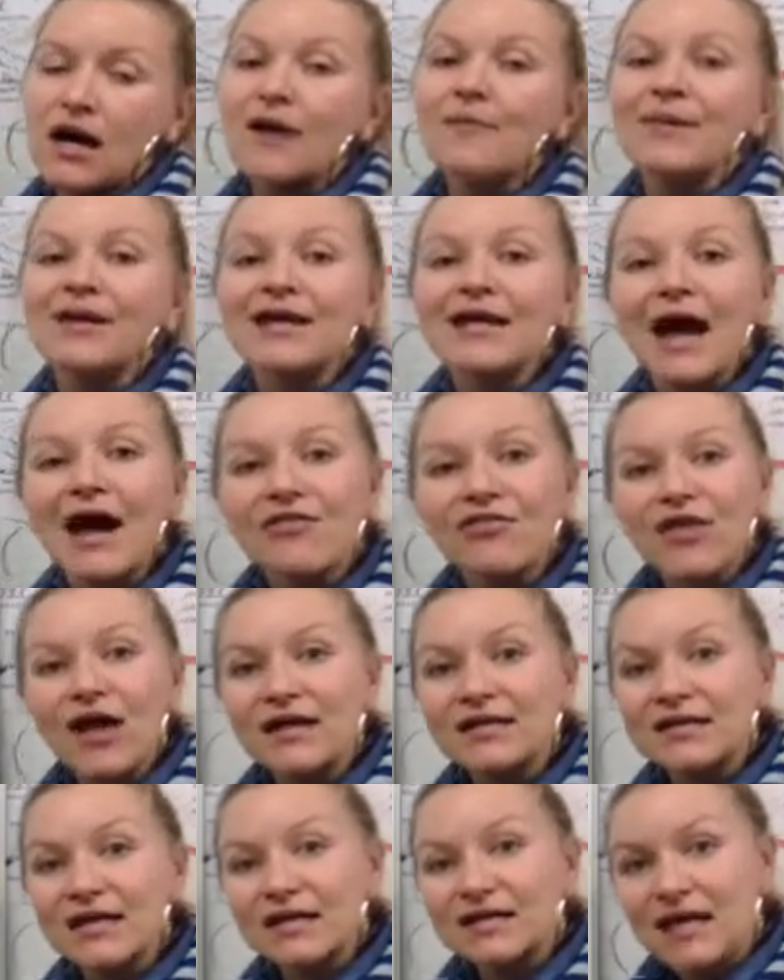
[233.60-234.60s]
He got
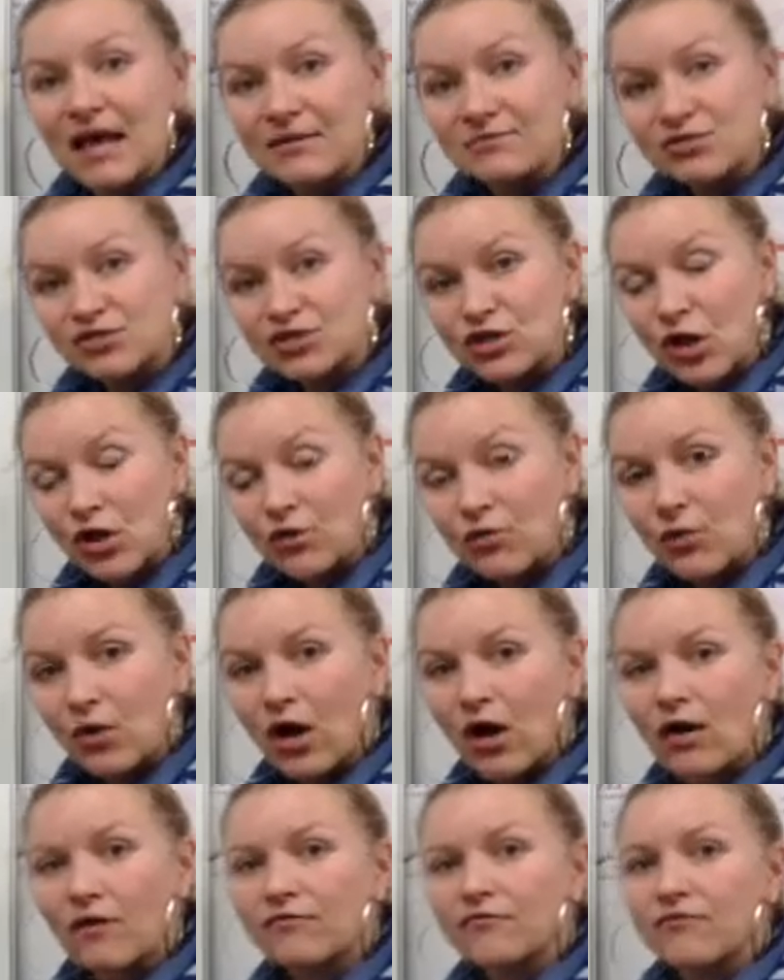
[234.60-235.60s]
that nickname
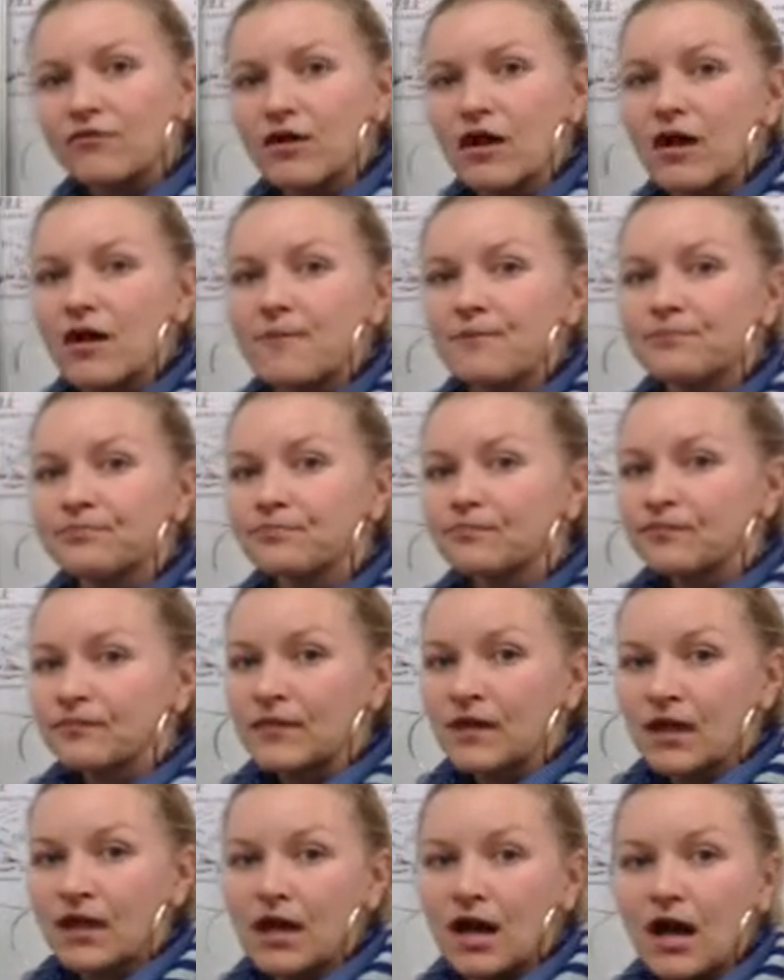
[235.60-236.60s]
Stonewall from
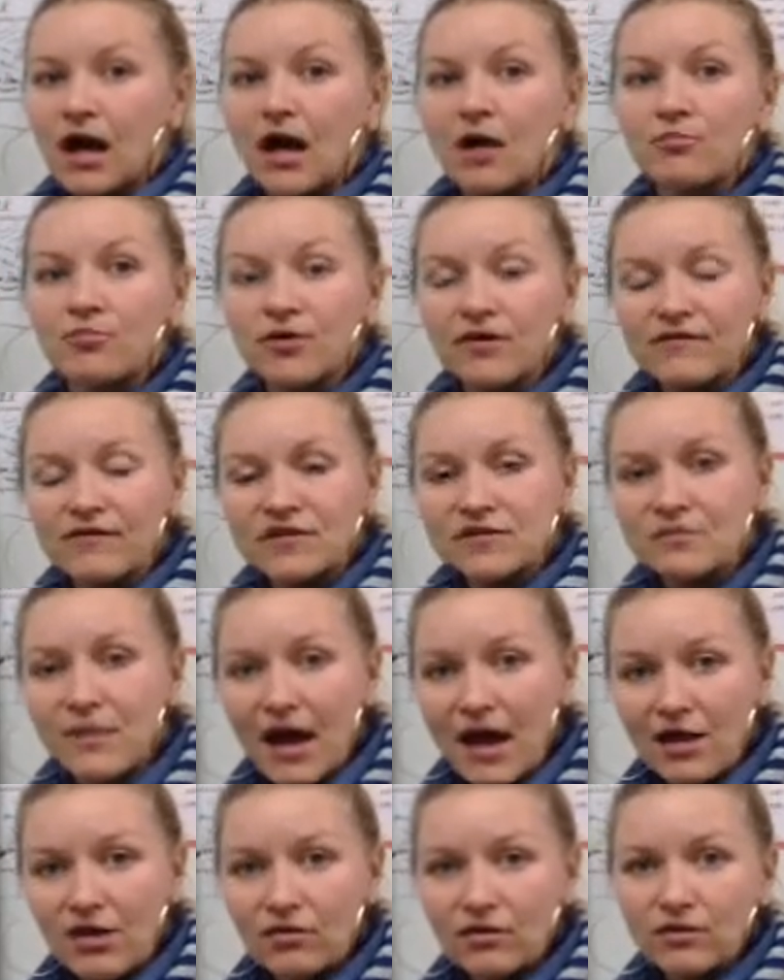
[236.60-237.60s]
a previous
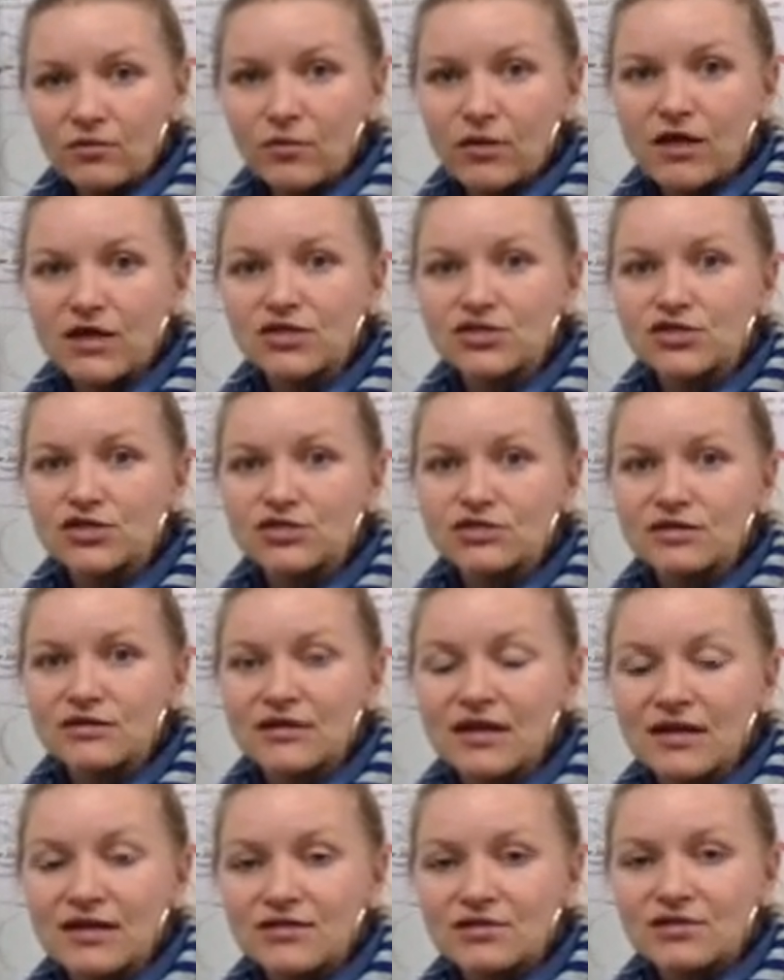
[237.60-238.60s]
battle in which
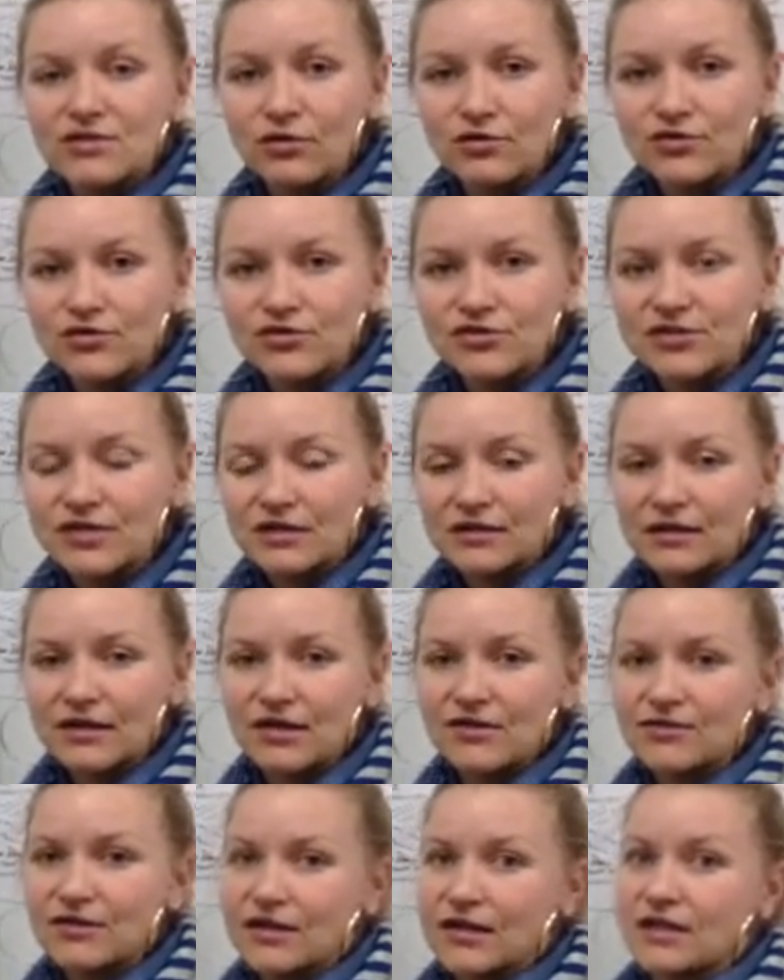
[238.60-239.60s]
his soldiers
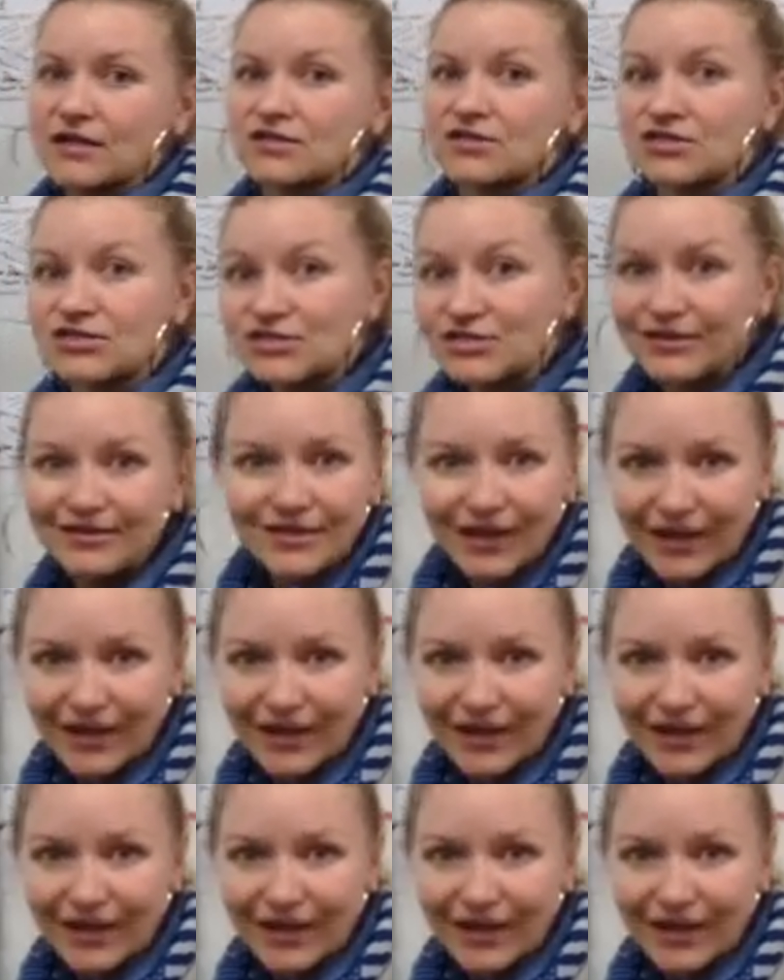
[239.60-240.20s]
declared that he had stood